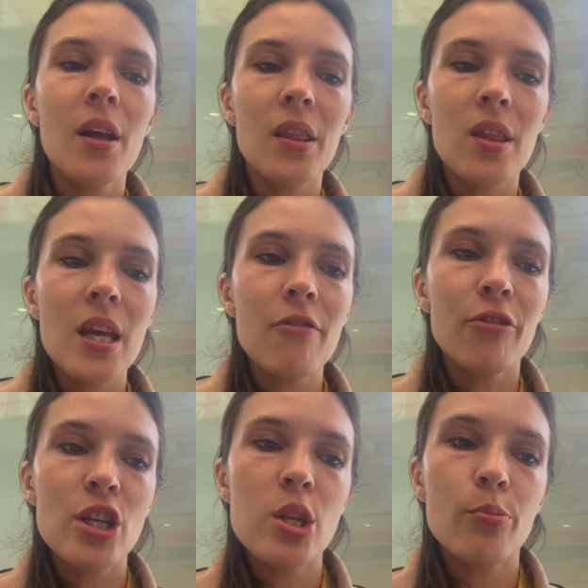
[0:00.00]
The
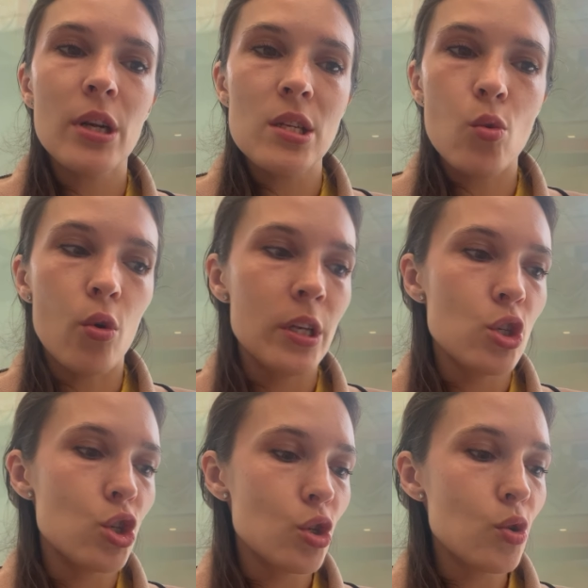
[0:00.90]
freshly pressed
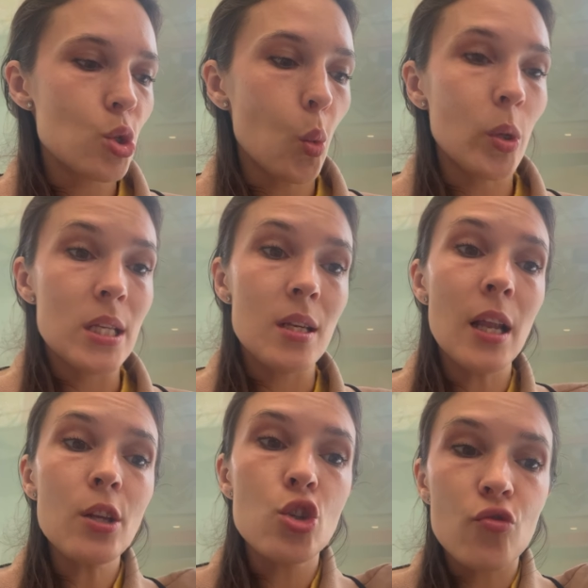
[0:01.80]
orange juice, we did
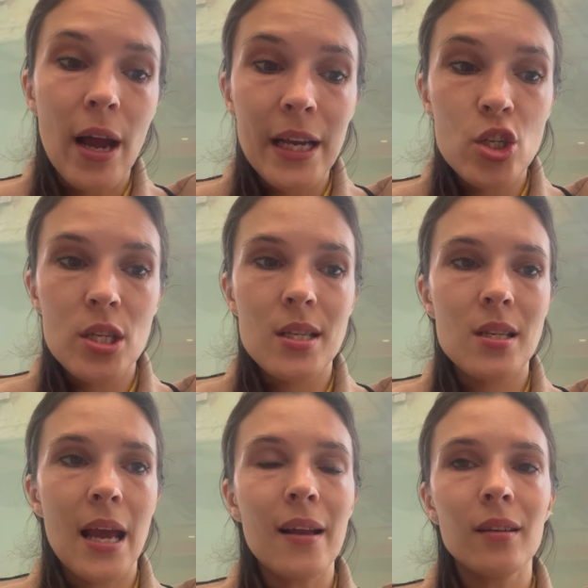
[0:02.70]
not try just
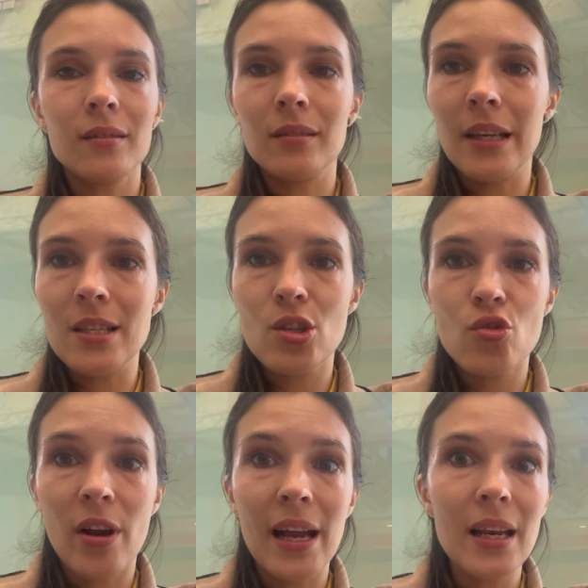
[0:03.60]
yet. Let's
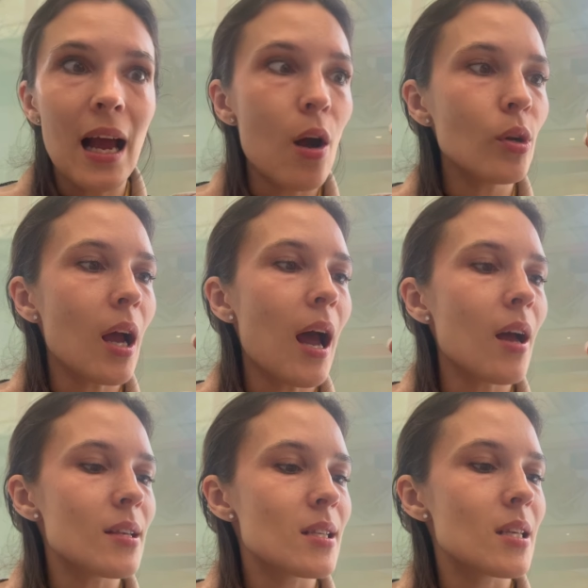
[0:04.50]
try it out,
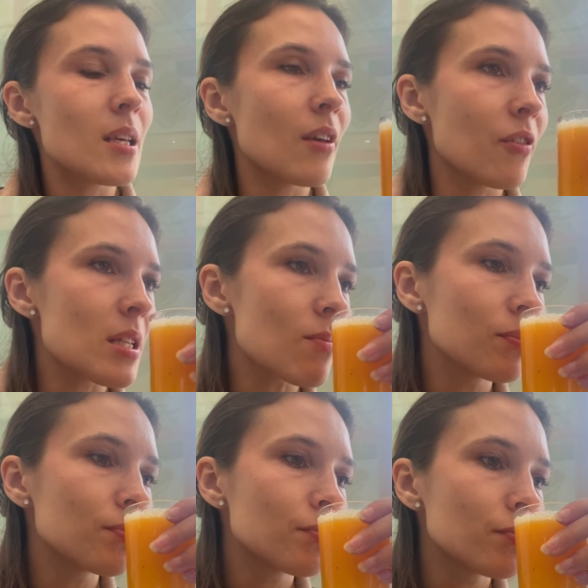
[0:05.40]
see if
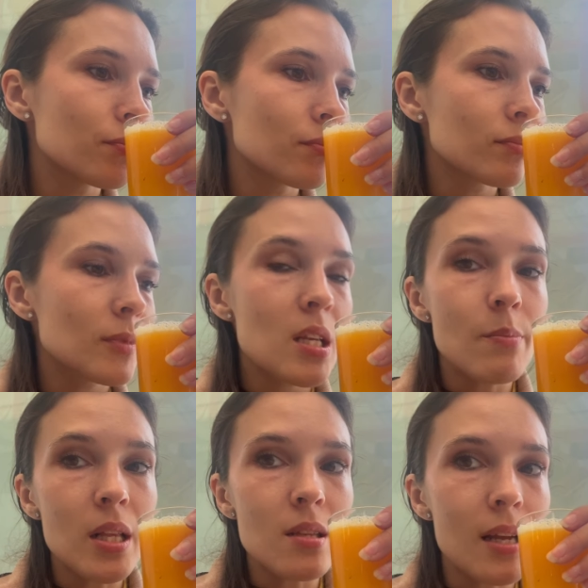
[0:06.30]
it
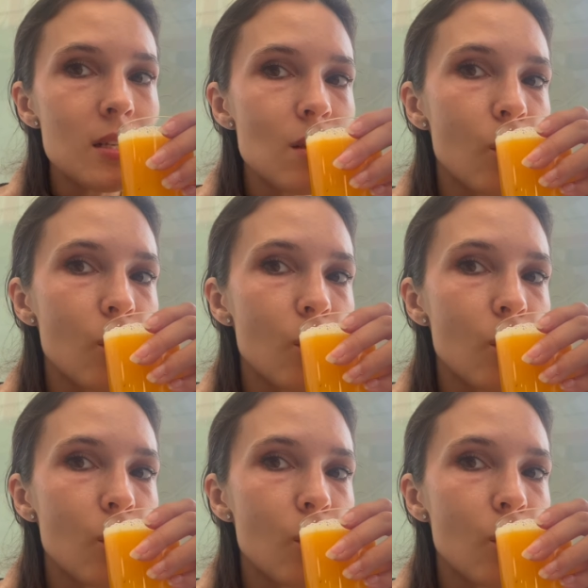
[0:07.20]
smells nice.